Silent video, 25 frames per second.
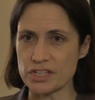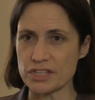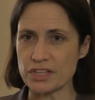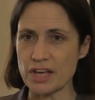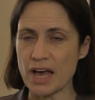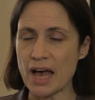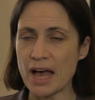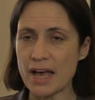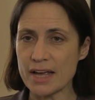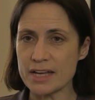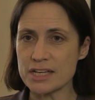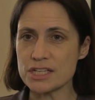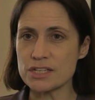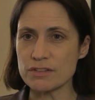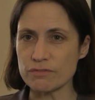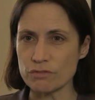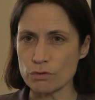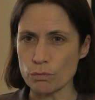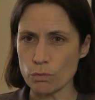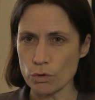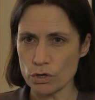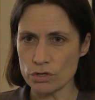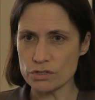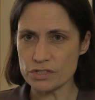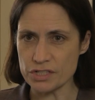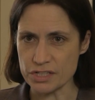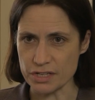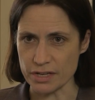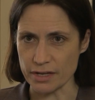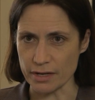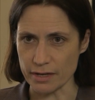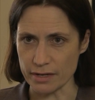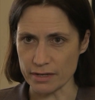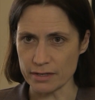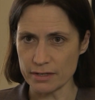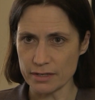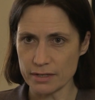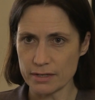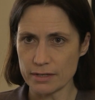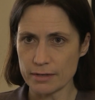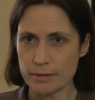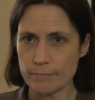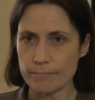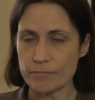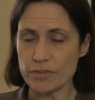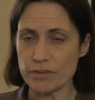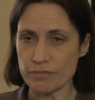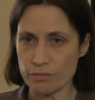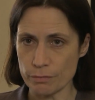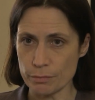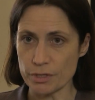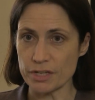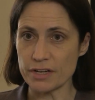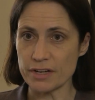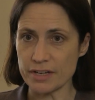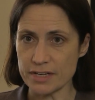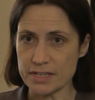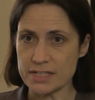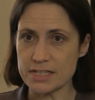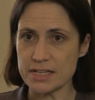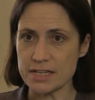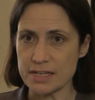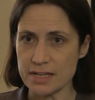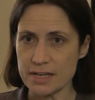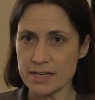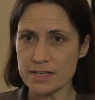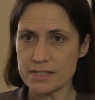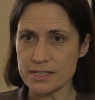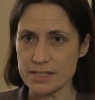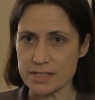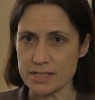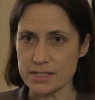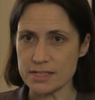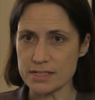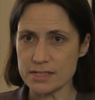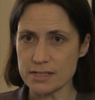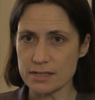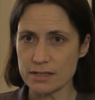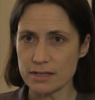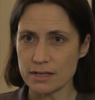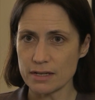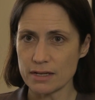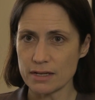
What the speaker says: at the height of the war scare from the 1980s.